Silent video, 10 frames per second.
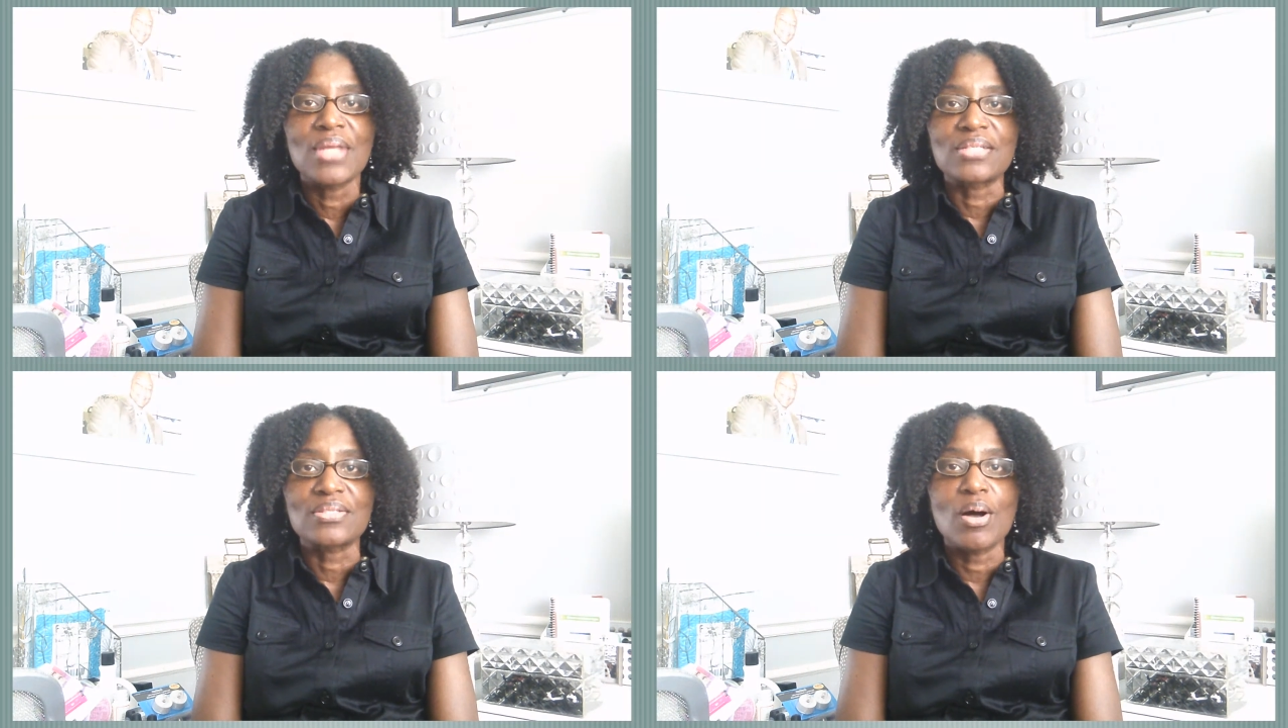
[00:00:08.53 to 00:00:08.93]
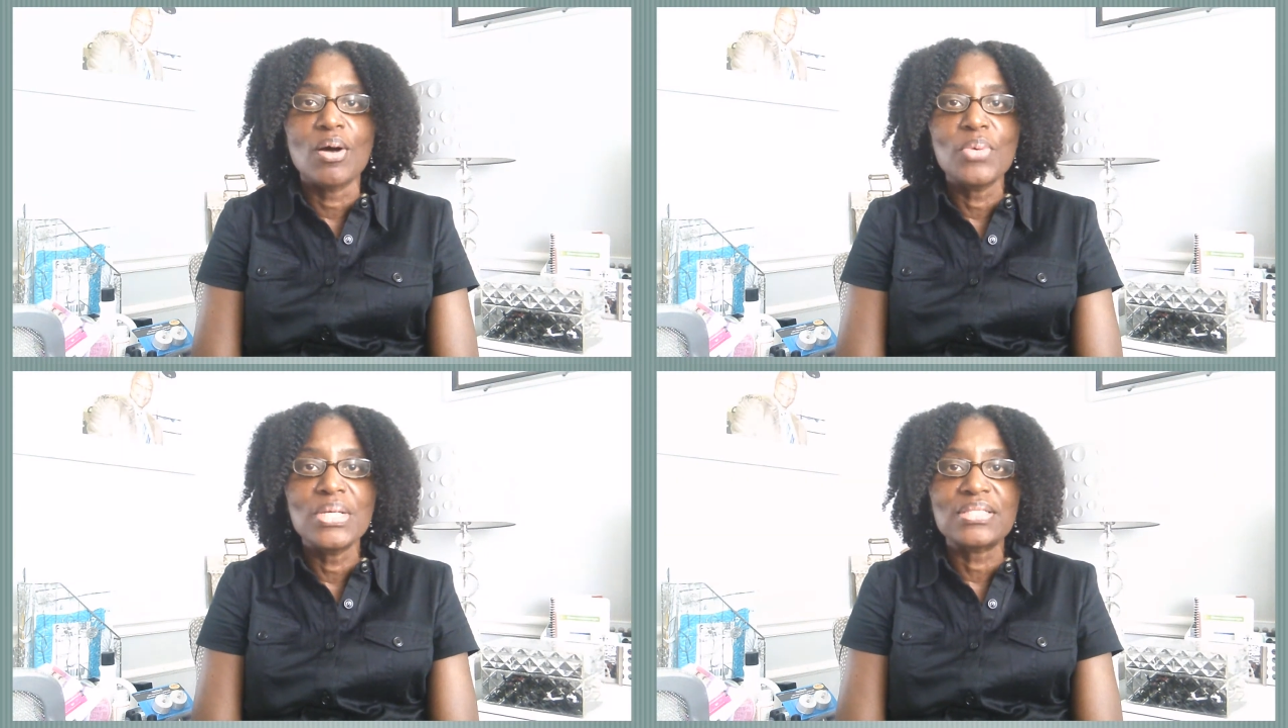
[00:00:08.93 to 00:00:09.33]
As
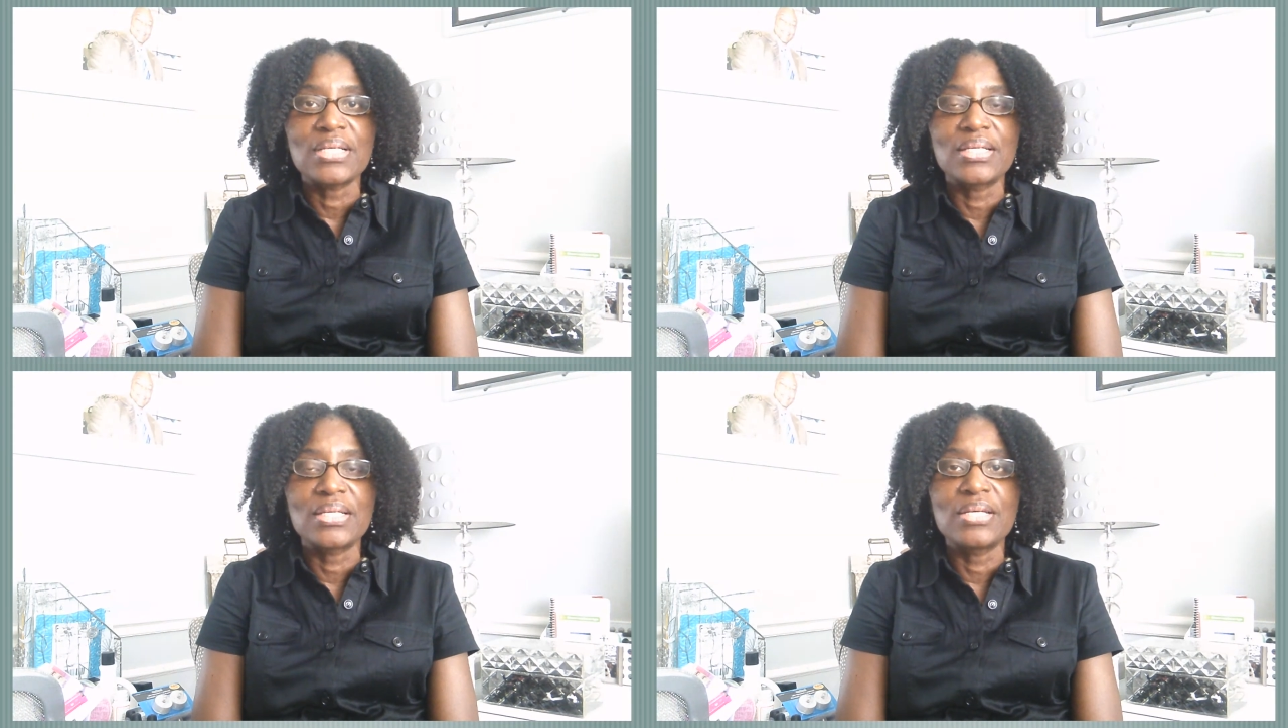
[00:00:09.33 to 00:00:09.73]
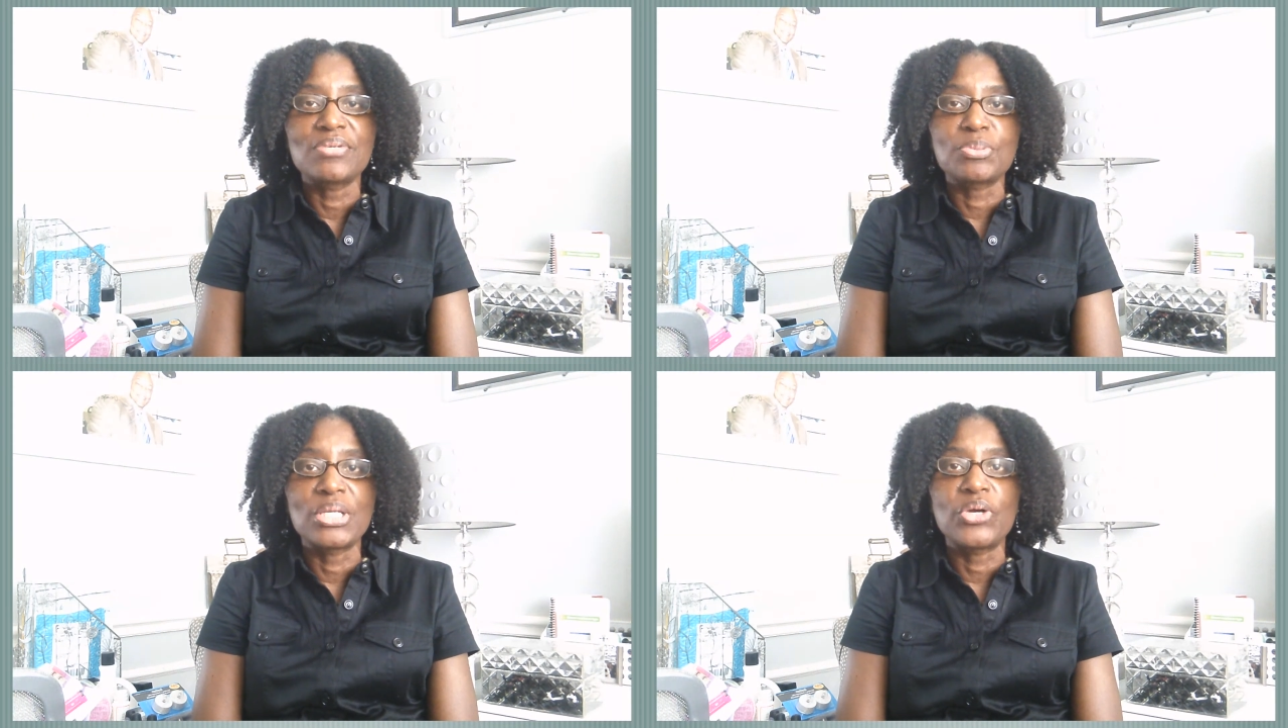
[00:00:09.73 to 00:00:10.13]
always, it
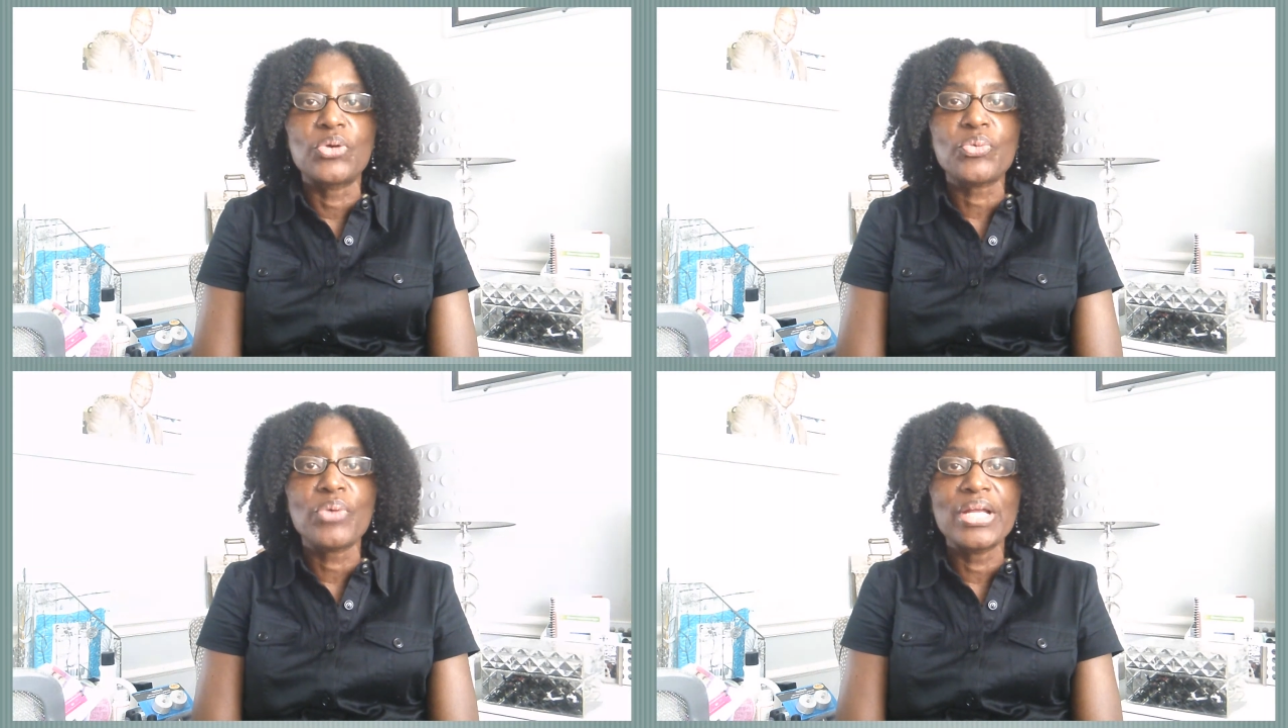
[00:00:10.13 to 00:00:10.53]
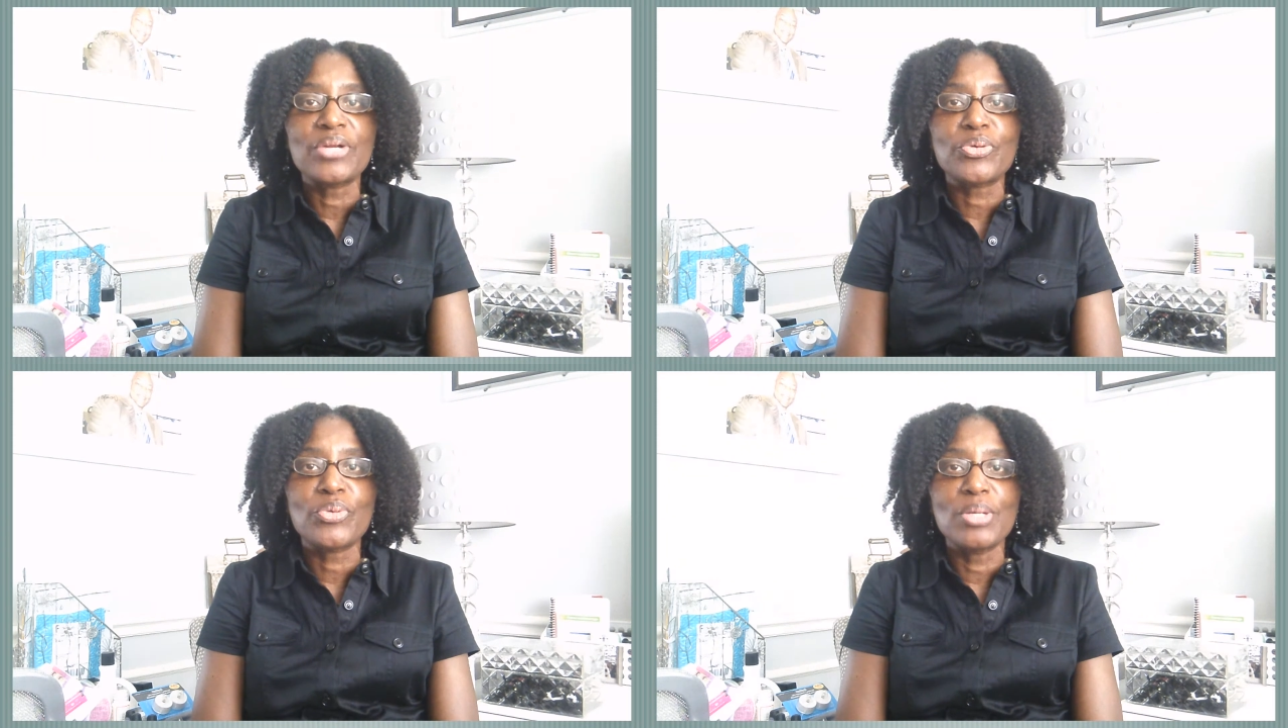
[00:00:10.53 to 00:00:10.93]
gives me
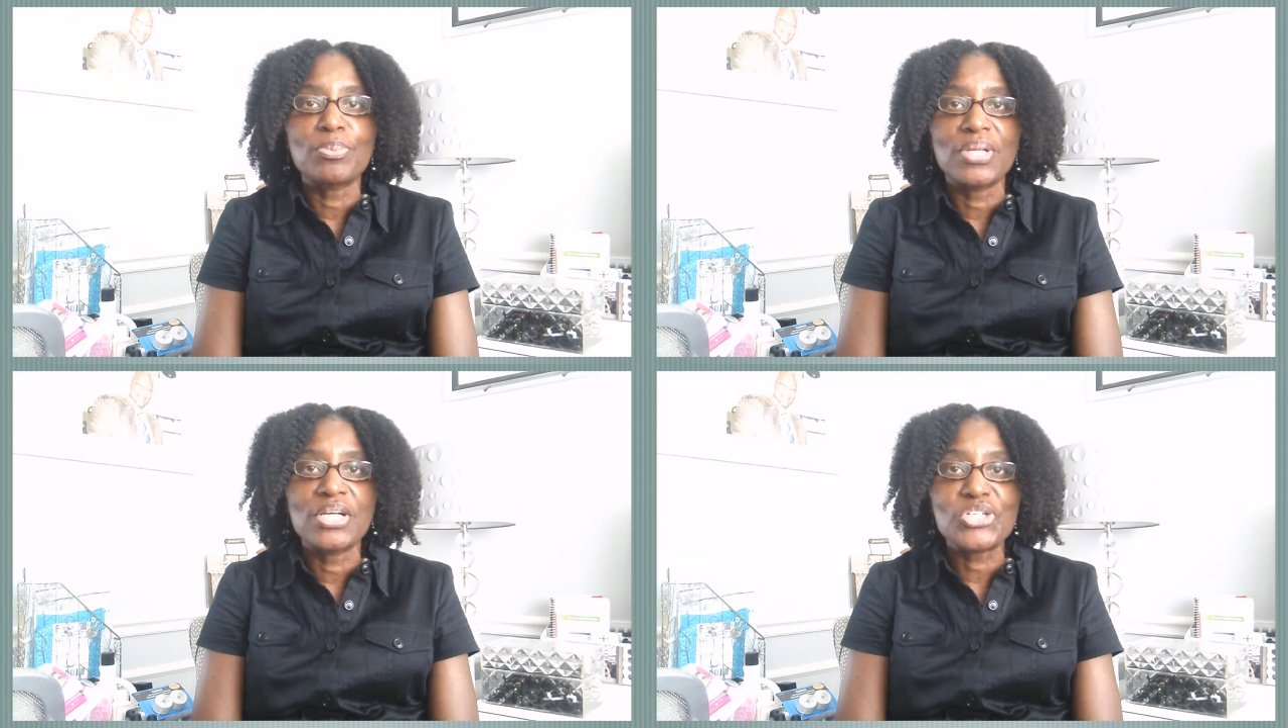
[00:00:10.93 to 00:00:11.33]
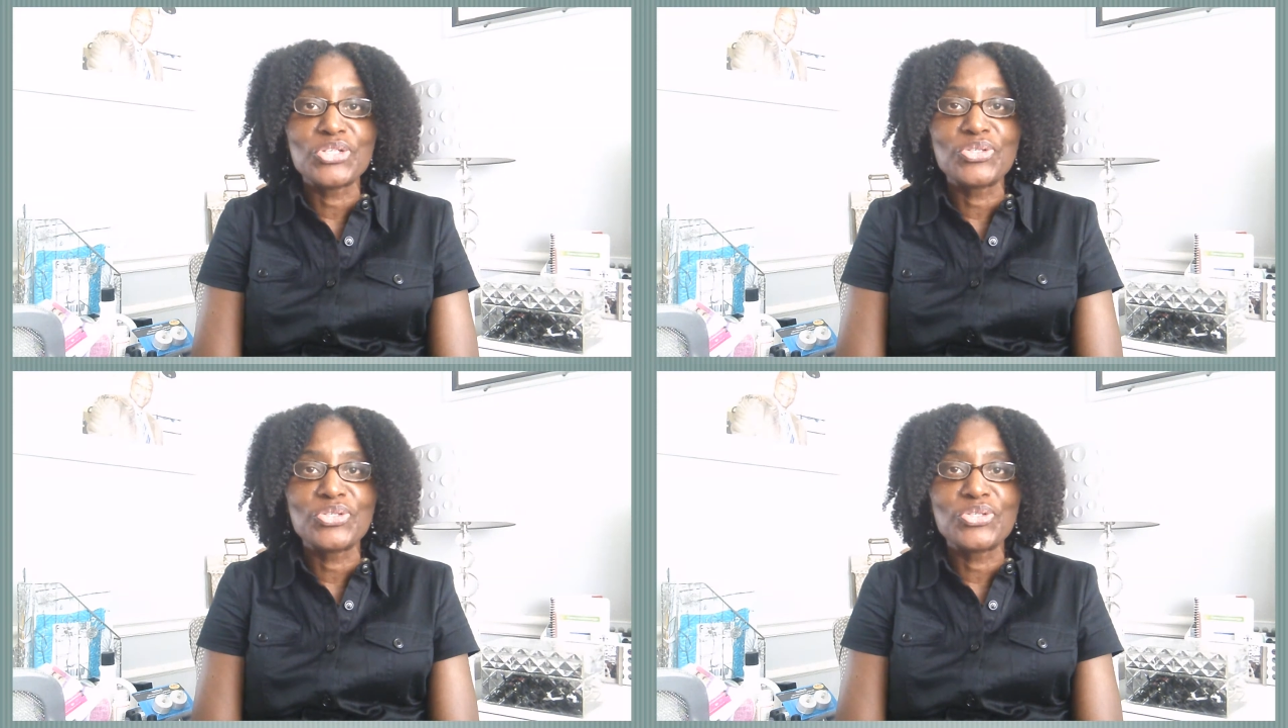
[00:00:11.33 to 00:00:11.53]
great pleasure to